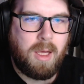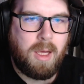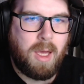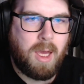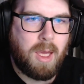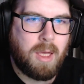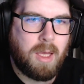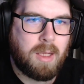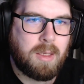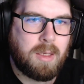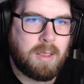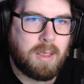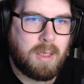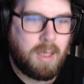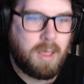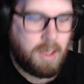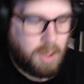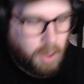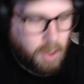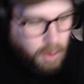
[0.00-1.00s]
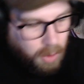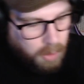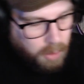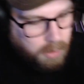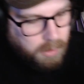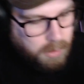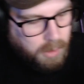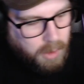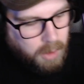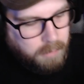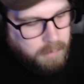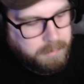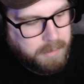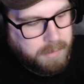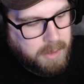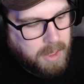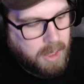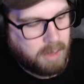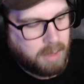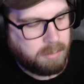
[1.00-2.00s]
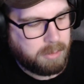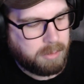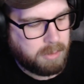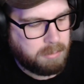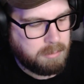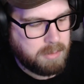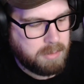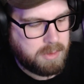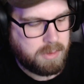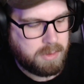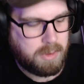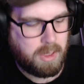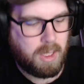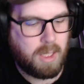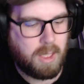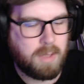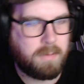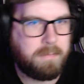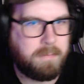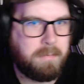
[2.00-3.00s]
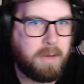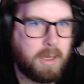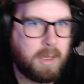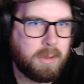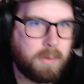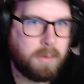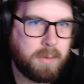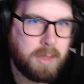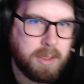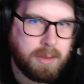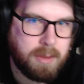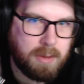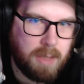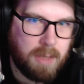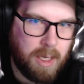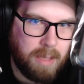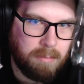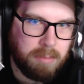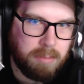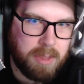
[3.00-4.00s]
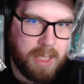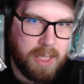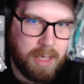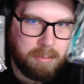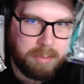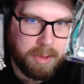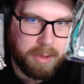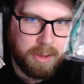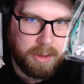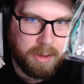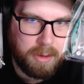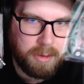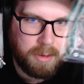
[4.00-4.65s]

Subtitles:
and all of the albums follow the same template,